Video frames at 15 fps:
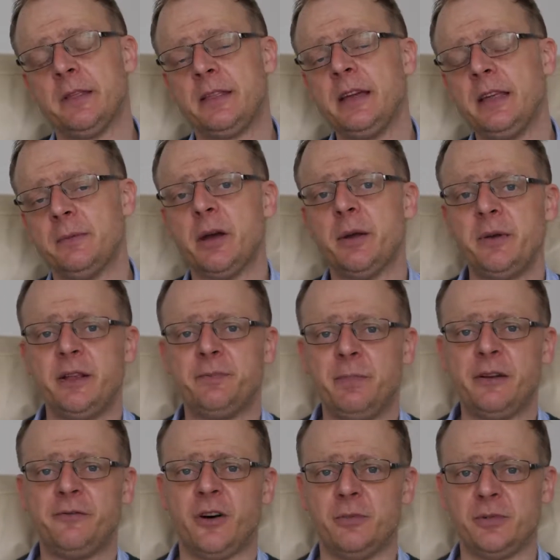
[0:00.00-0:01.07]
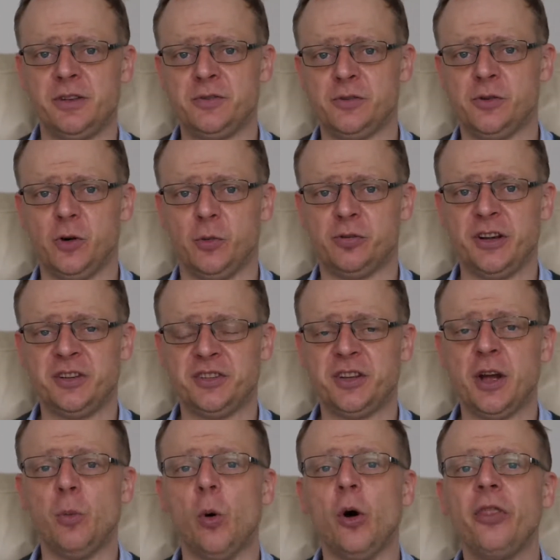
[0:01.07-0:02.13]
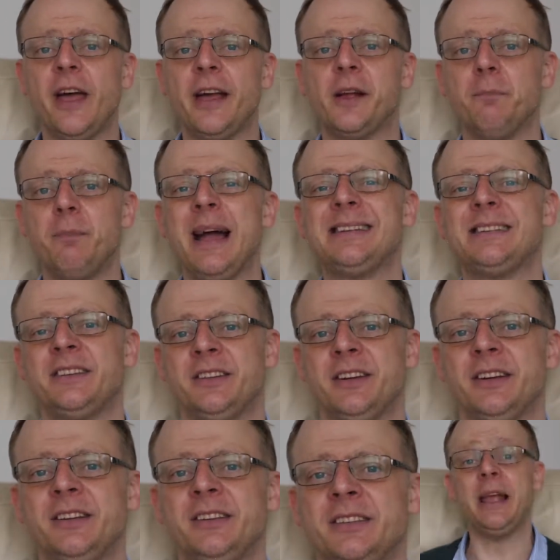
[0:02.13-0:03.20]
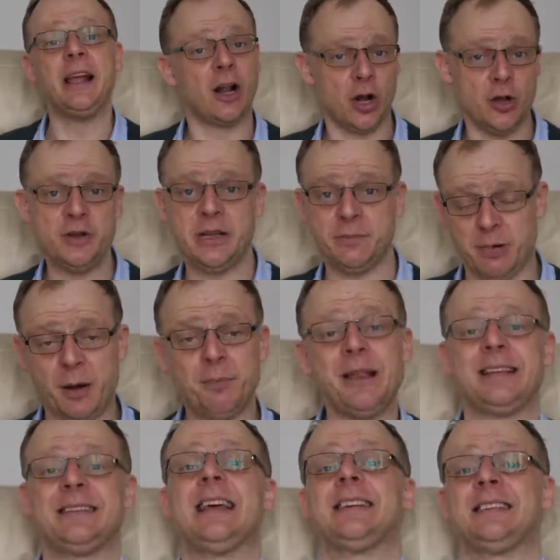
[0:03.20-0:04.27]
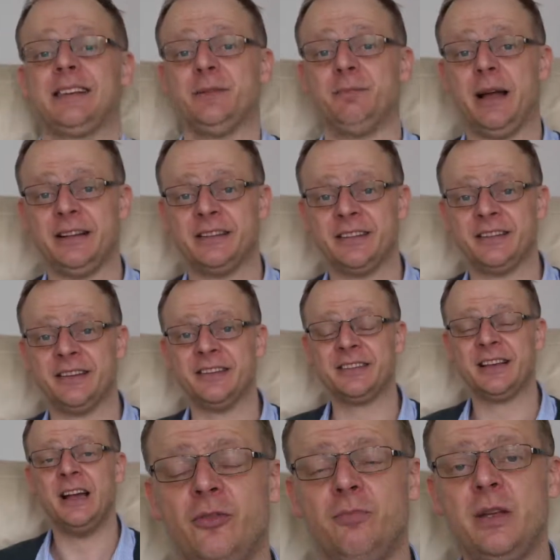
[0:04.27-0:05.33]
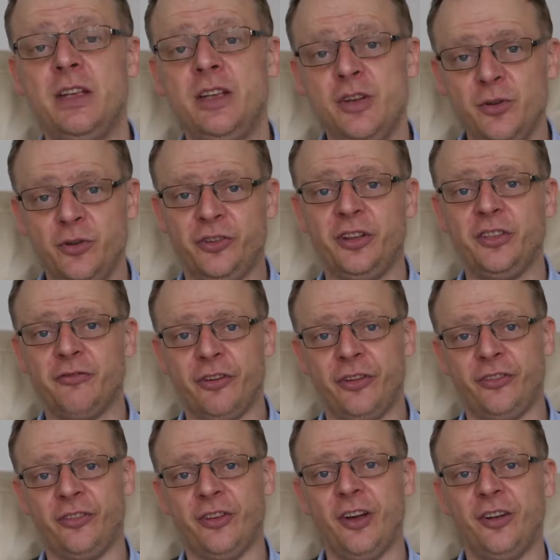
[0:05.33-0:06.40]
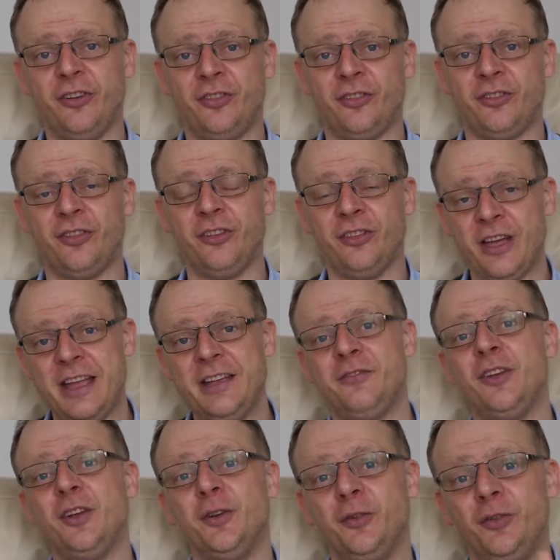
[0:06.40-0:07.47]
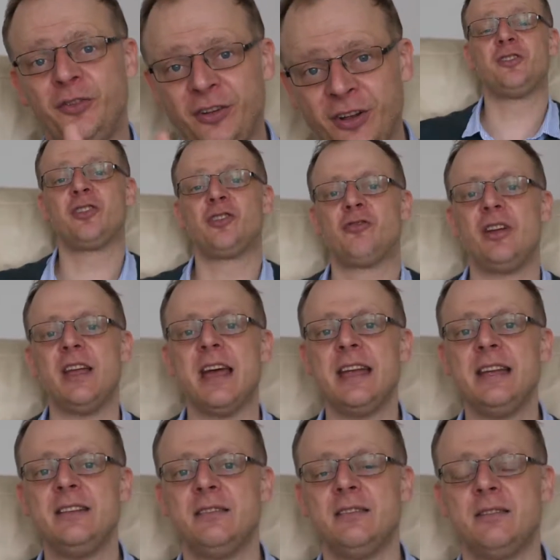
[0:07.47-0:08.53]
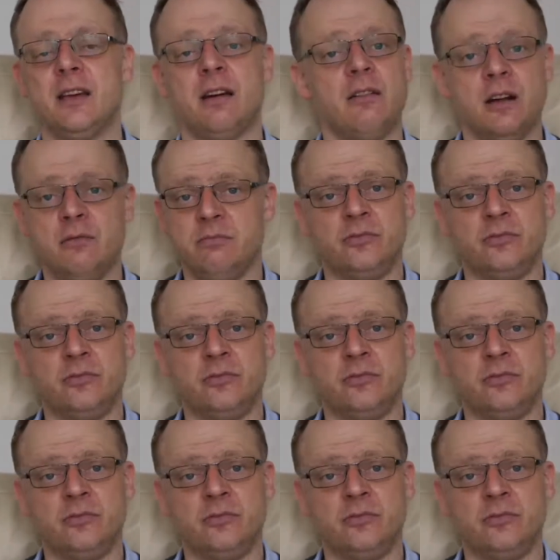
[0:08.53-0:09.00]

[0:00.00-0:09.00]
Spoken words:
thing at the moment is big pharmaceutical corporations don't want their competitors, including public sector competitors, to be using the research that they've used to create their own